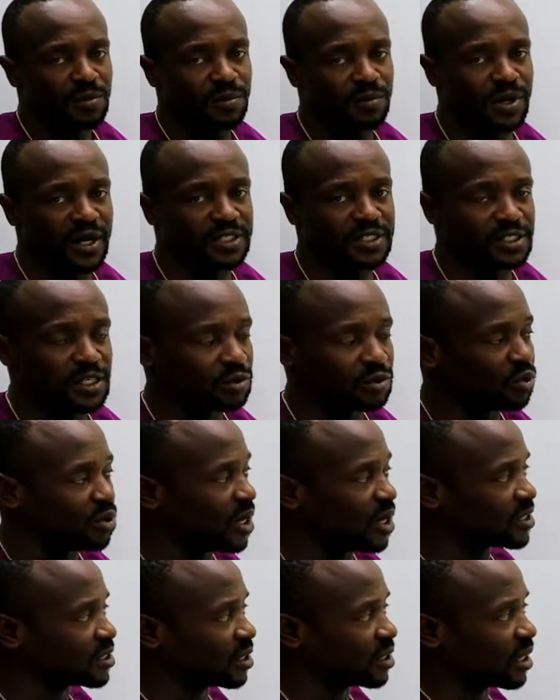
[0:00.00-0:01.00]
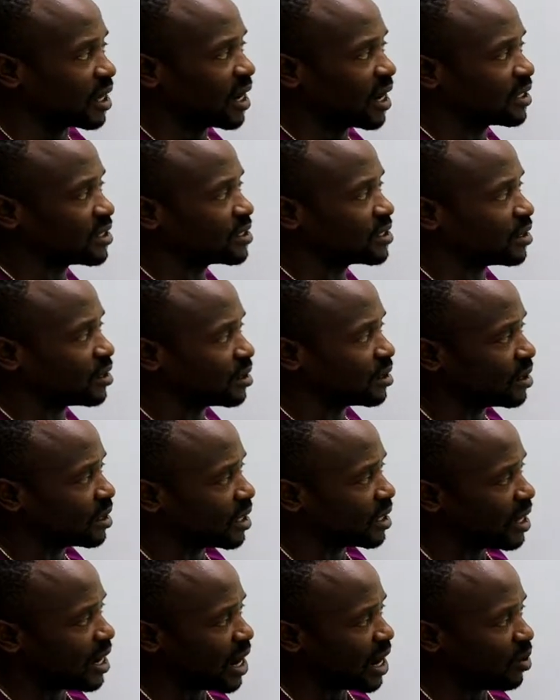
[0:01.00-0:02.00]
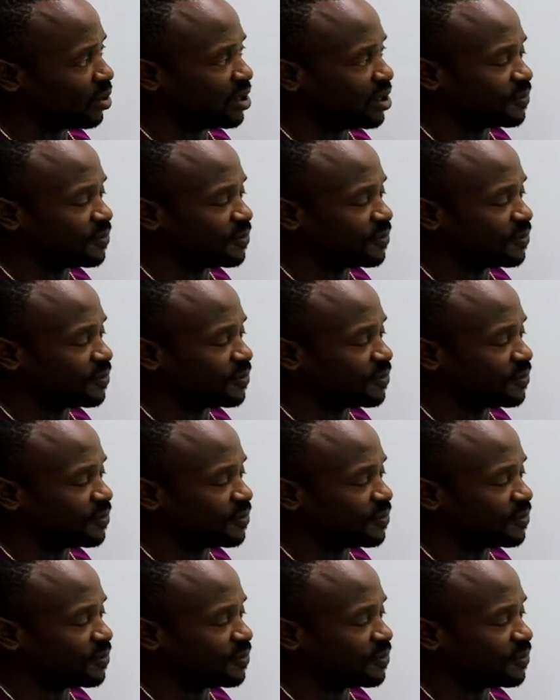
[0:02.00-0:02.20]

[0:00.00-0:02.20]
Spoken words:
but in today's class, I will